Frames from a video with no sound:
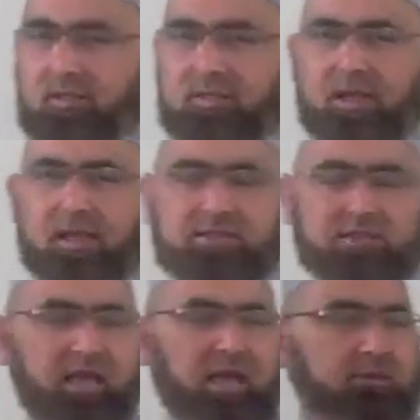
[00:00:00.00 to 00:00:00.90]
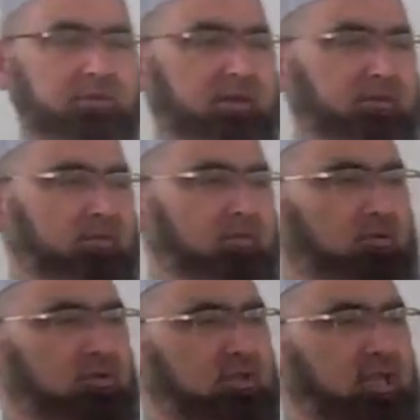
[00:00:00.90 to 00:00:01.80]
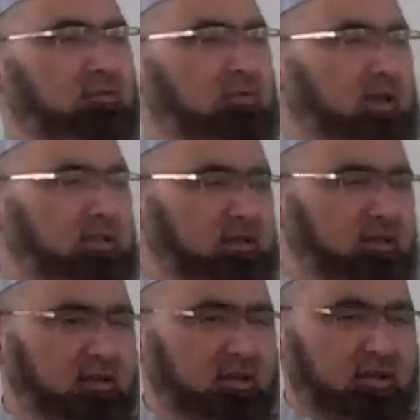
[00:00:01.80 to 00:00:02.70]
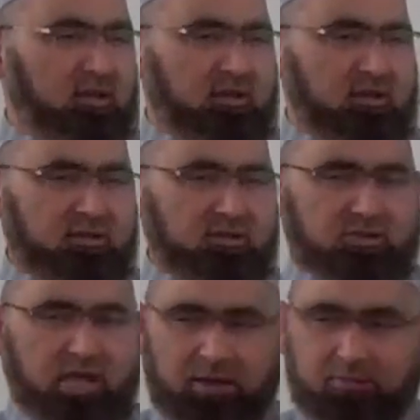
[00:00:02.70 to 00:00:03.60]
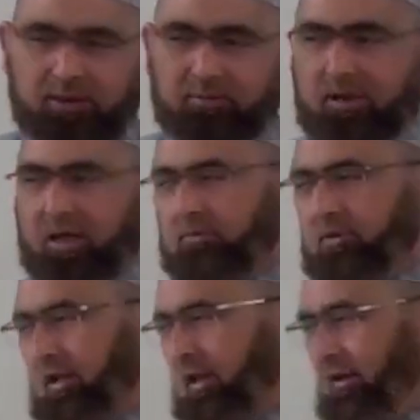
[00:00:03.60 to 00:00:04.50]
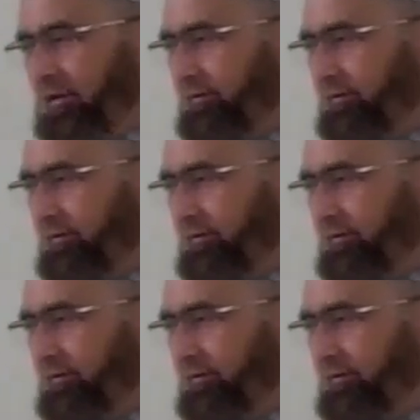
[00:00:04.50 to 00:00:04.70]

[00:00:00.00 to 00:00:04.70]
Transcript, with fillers: that a Sahabi whose name was Jabir ibn Abdullah,